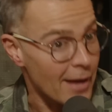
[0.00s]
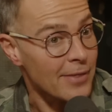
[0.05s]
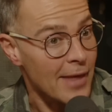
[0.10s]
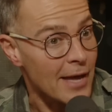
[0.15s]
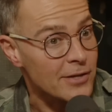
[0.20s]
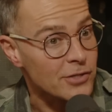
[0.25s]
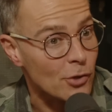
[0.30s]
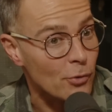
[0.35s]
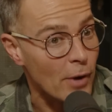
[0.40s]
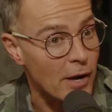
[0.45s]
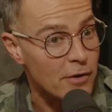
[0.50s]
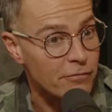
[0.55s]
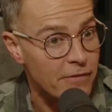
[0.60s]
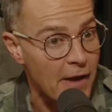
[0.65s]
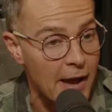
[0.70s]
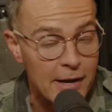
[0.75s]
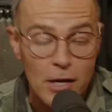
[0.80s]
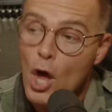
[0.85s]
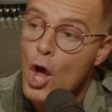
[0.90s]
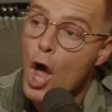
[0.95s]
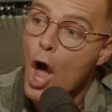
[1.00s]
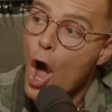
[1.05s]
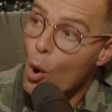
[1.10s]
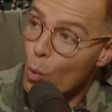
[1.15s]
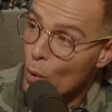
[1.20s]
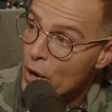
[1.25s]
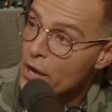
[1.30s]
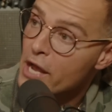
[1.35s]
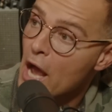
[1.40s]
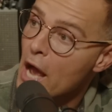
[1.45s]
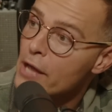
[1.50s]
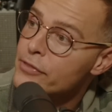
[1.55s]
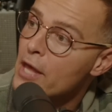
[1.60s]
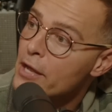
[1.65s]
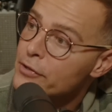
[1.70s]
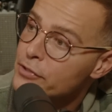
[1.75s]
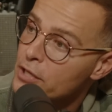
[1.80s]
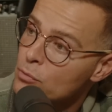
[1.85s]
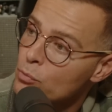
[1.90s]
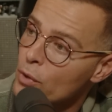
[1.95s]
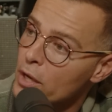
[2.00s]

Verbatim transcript: "And Well, a great realized fact. I was back we got that,